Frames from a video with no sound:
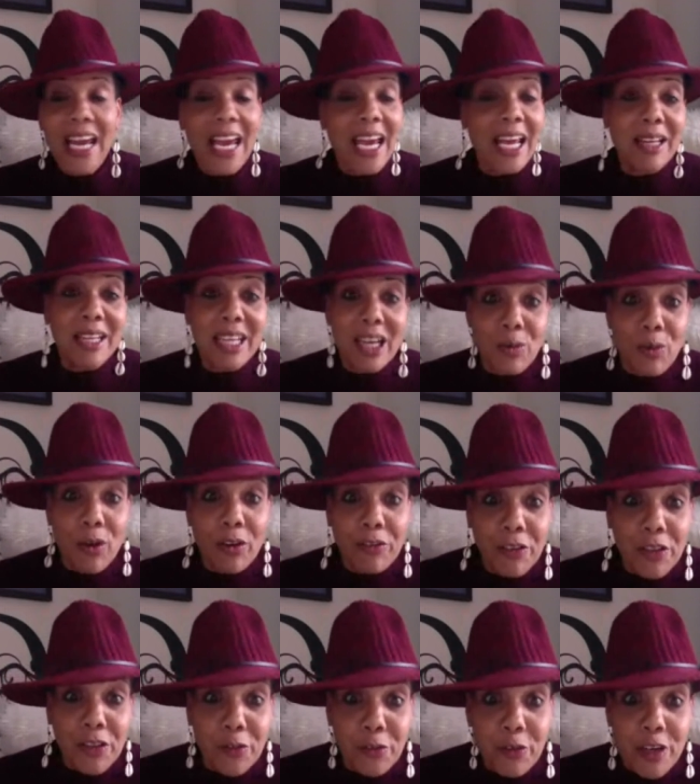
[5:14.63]
and get one
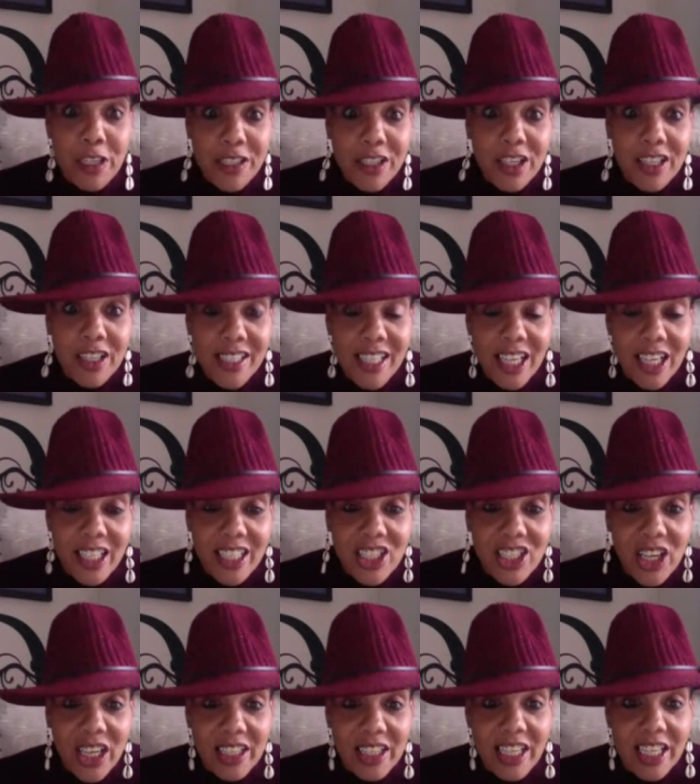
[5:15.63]
for the freezer because they're going to
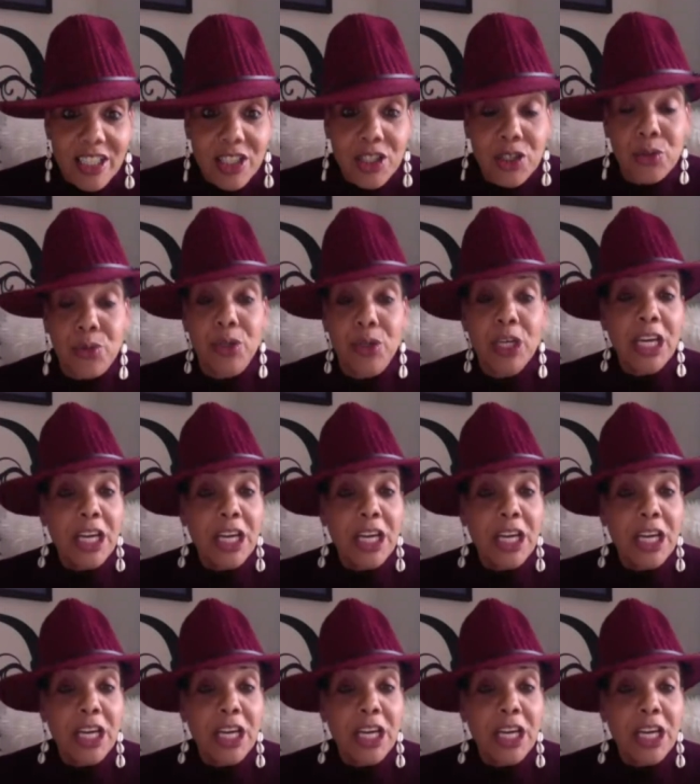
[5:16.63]
check that too.